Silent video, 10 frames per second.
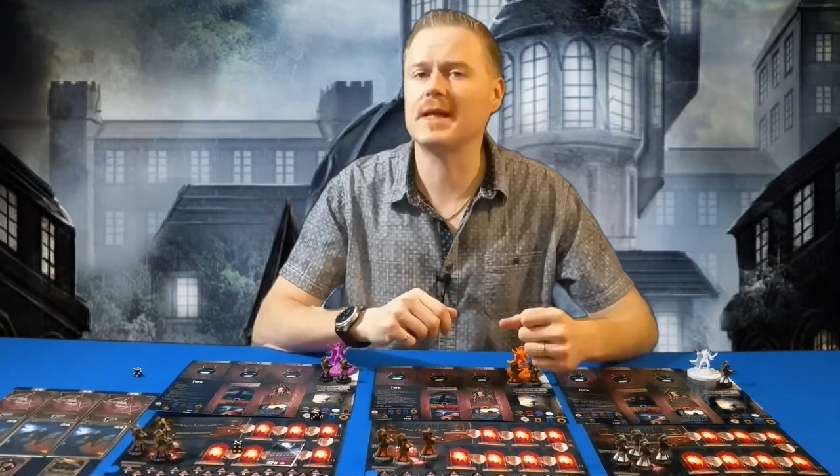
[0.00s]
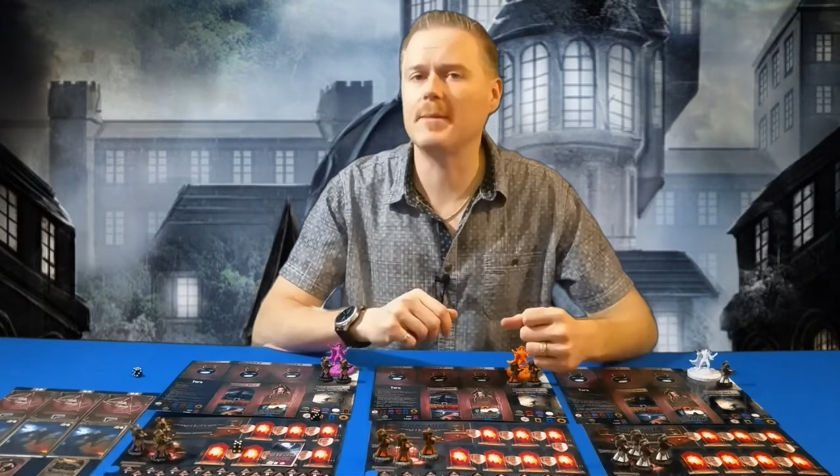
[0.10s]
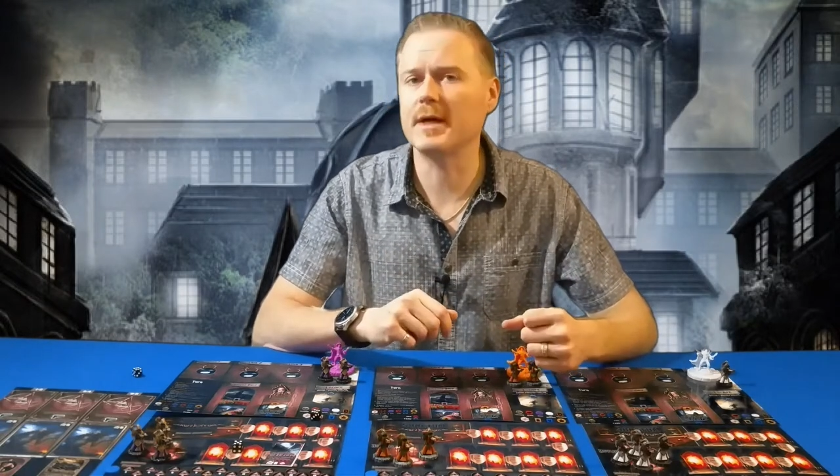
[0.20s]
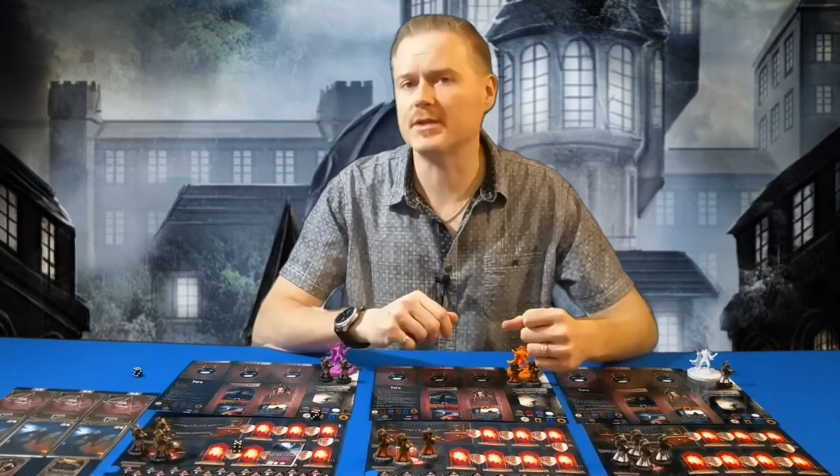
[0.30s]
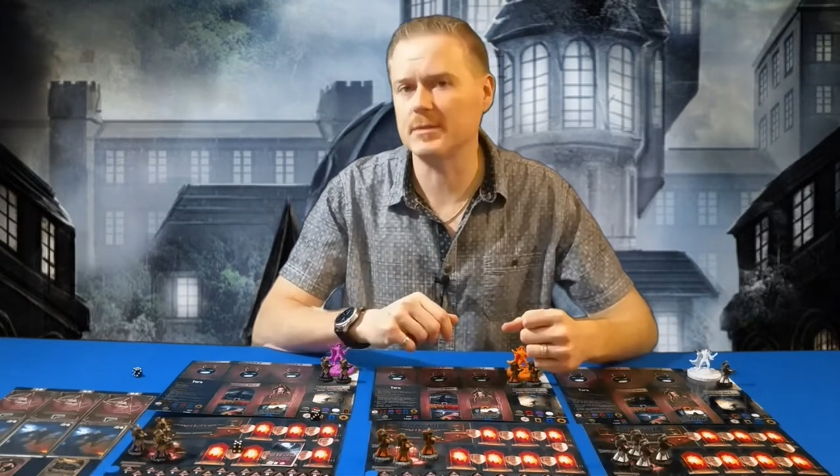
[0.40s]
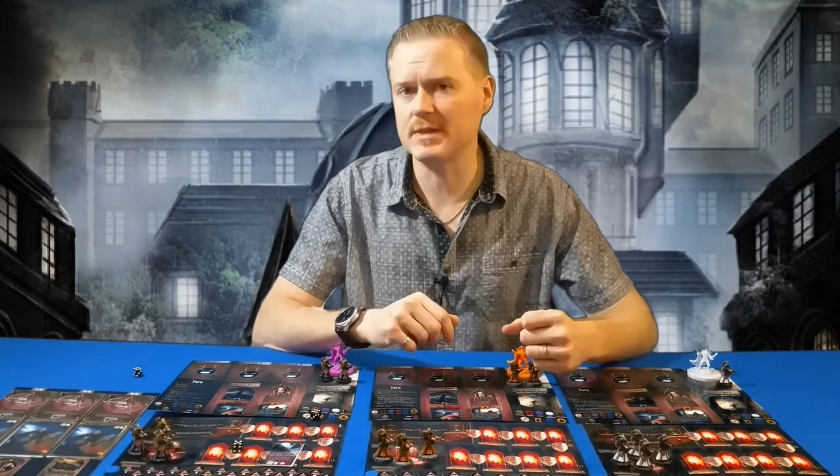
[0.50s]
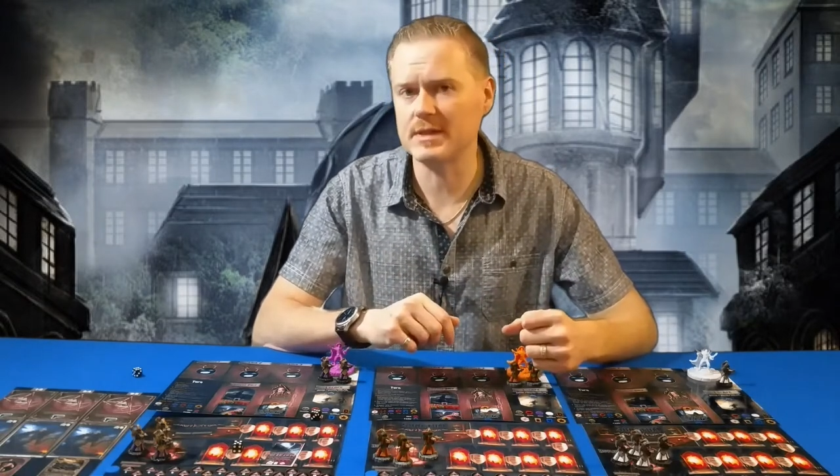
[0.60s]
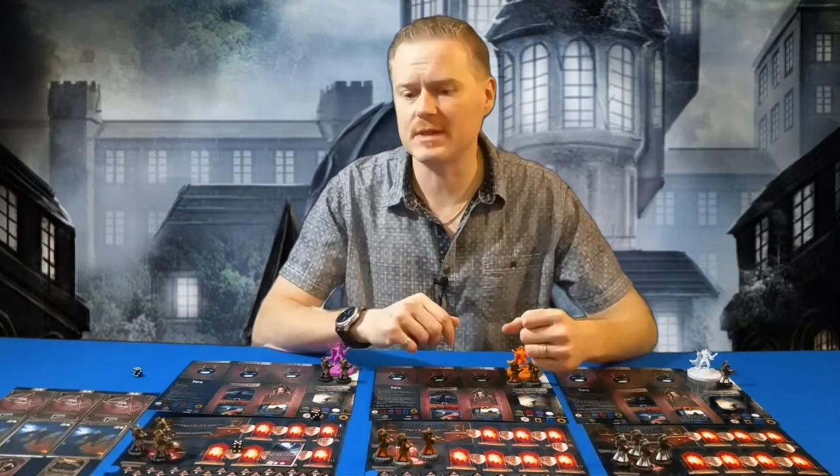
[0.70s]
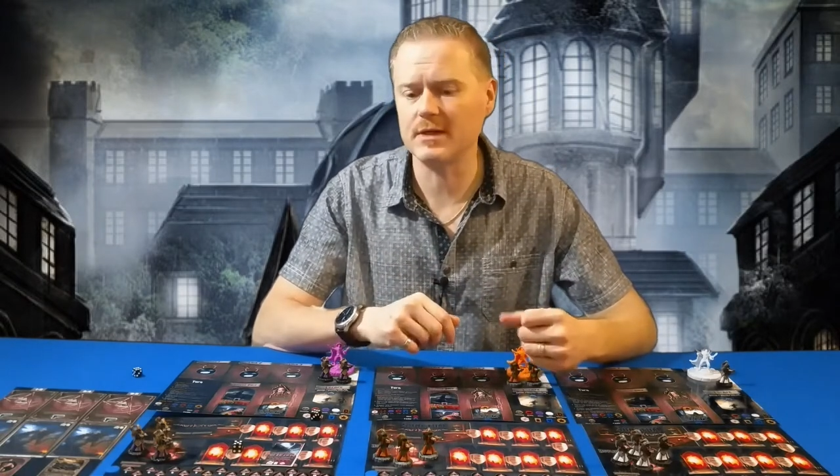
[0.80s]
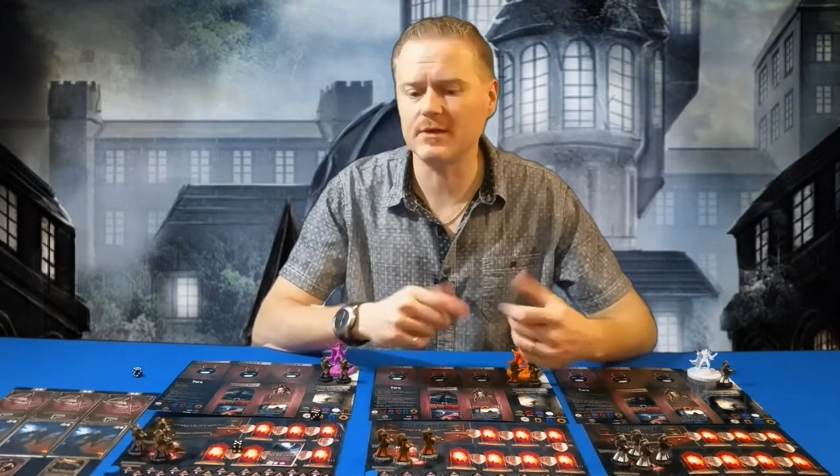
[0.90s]
I'm actually
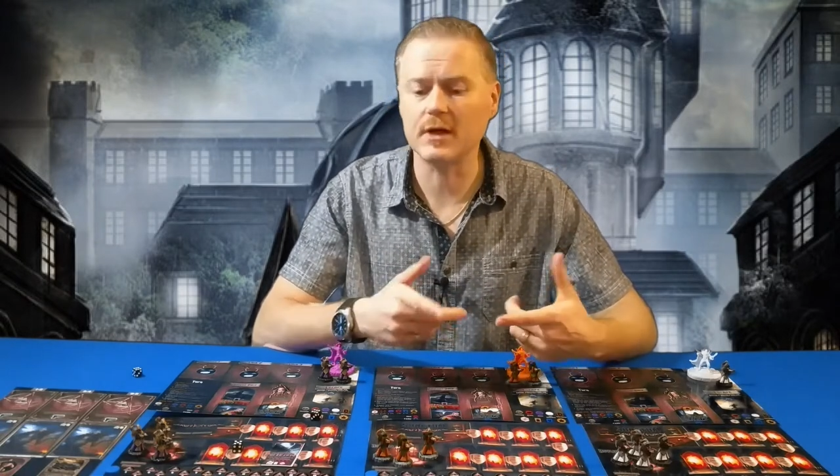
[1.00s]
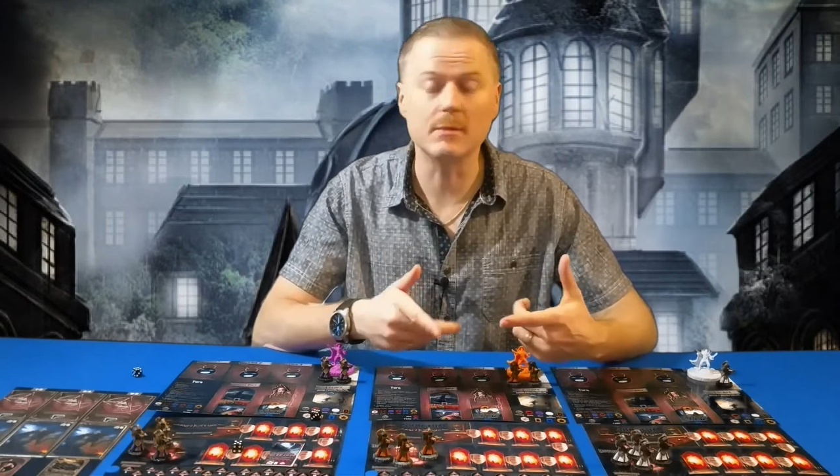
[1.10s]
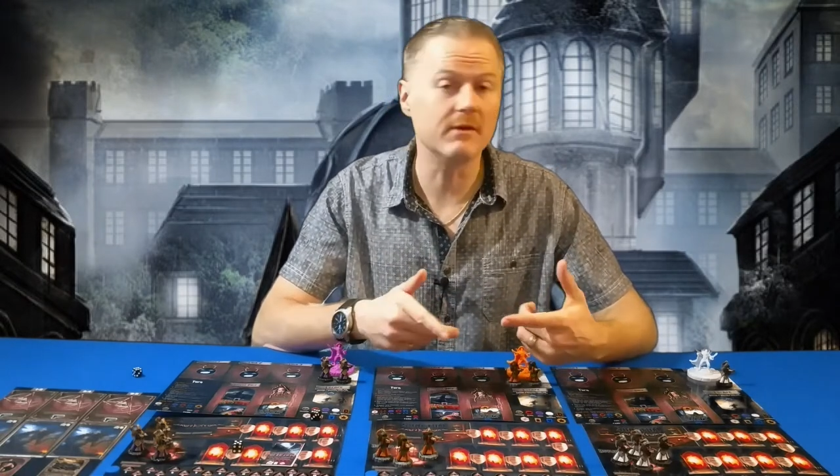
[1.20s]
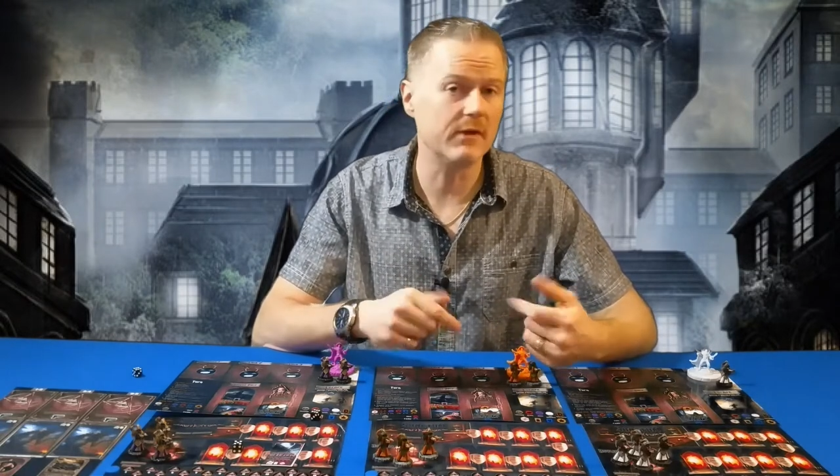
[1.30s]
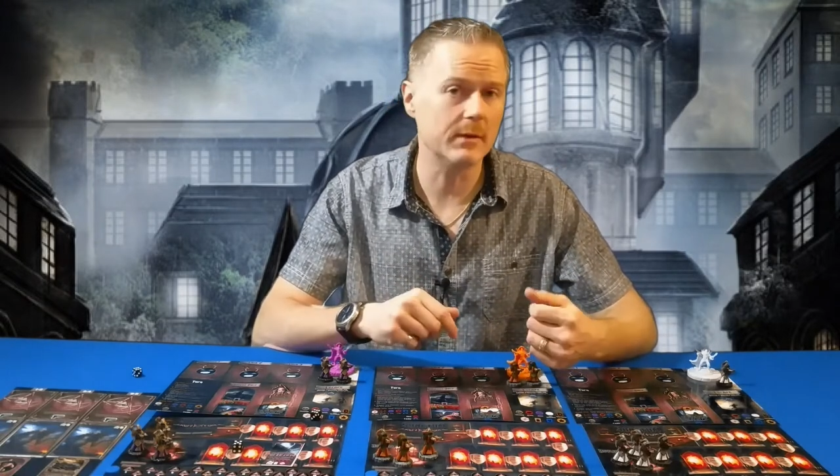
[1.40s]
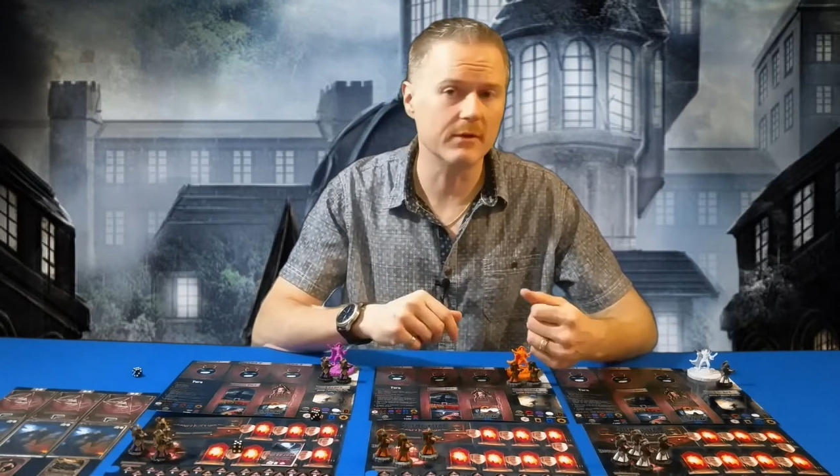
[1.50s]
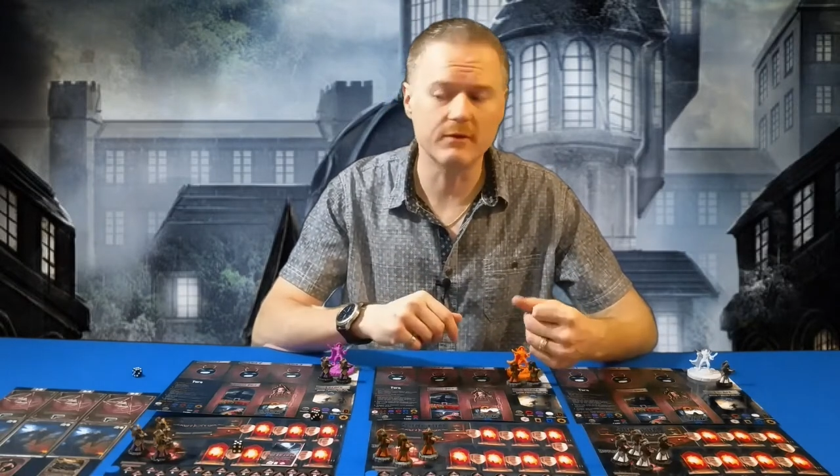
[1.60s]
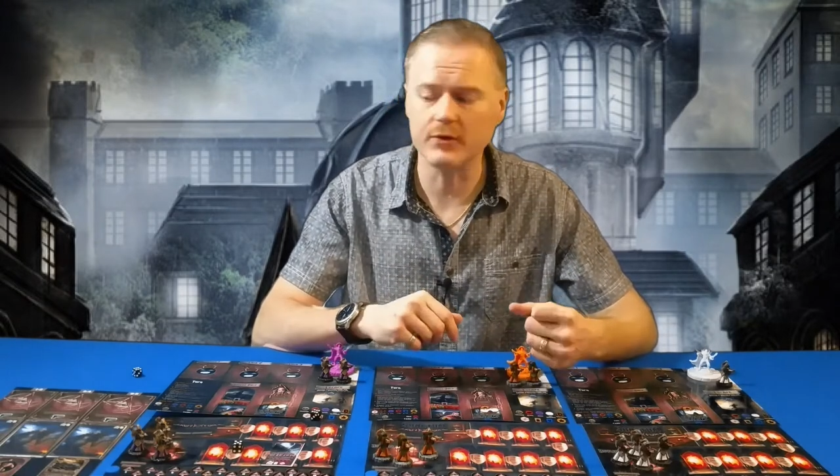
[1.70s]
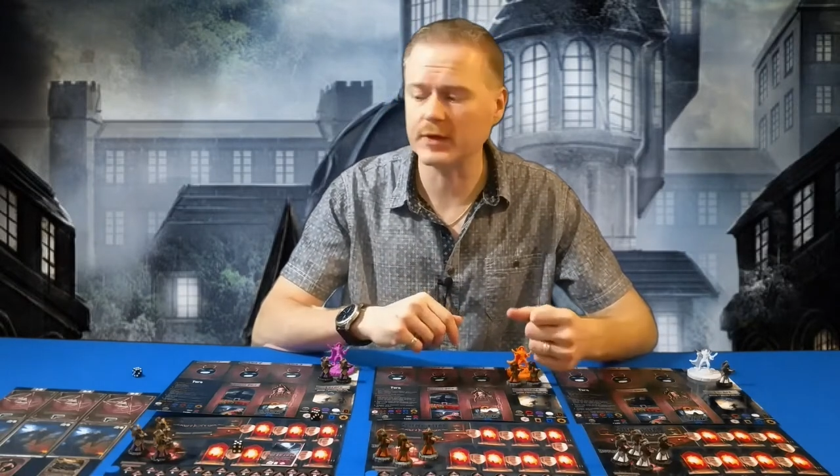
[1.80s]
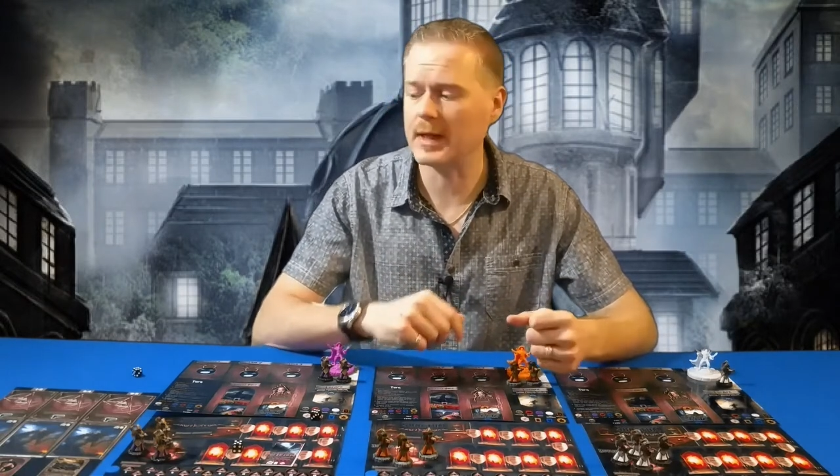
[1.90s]
missing here that are going to be available in the
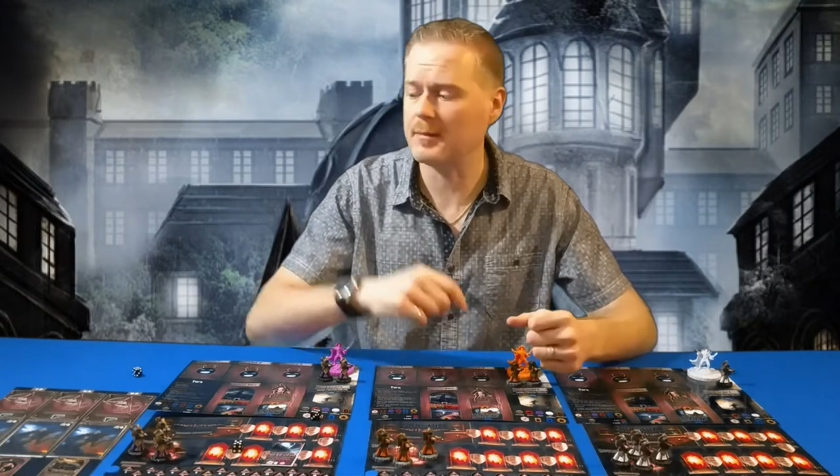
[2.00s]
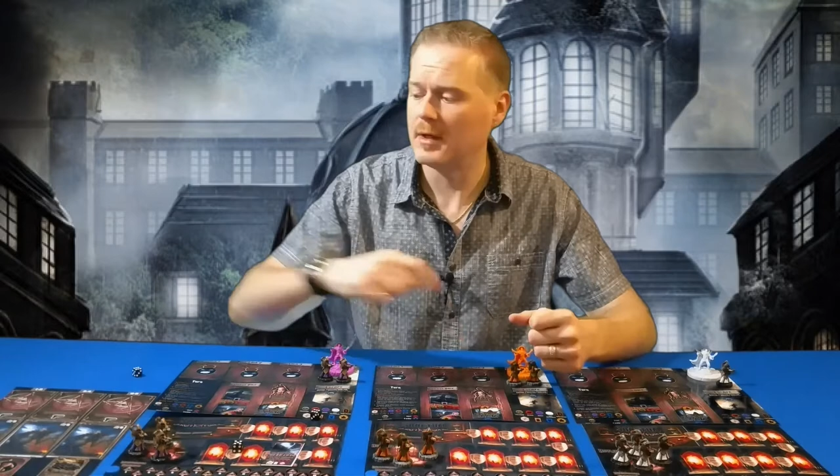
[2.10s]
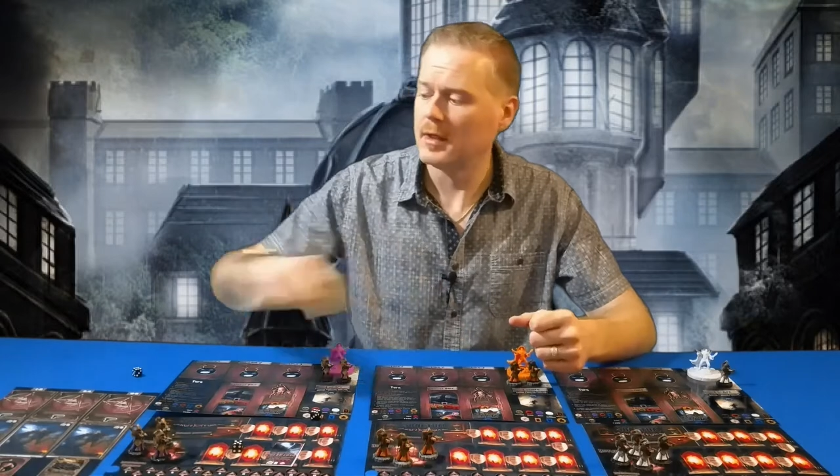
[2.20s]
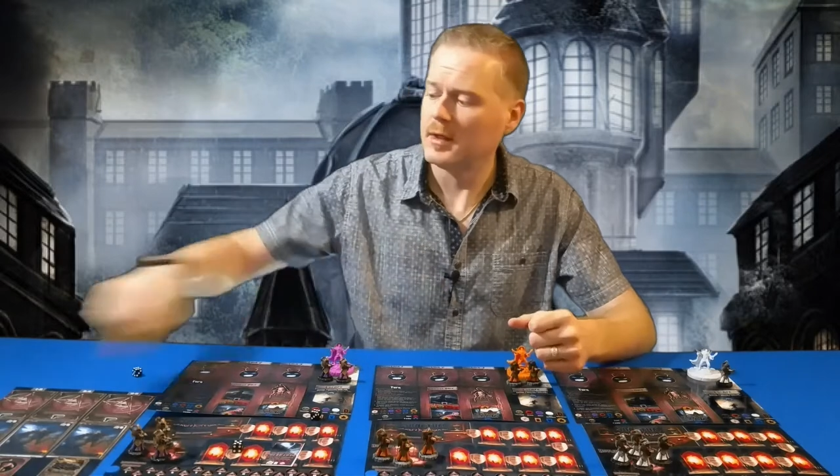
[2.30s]
full game.